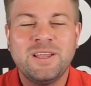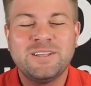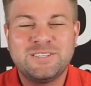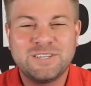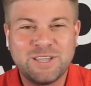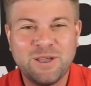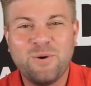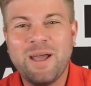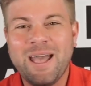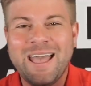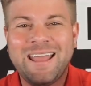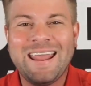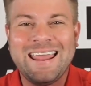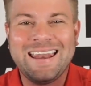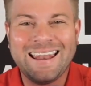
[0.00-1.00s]
to go
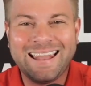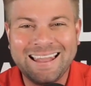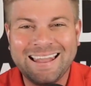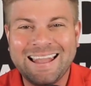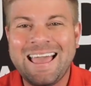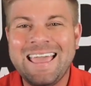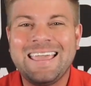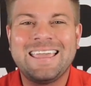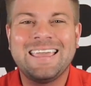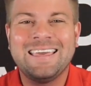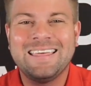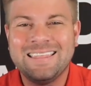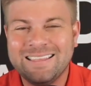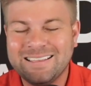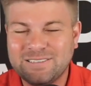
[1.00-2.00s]
ahead and like
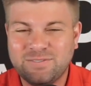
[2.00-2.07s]
this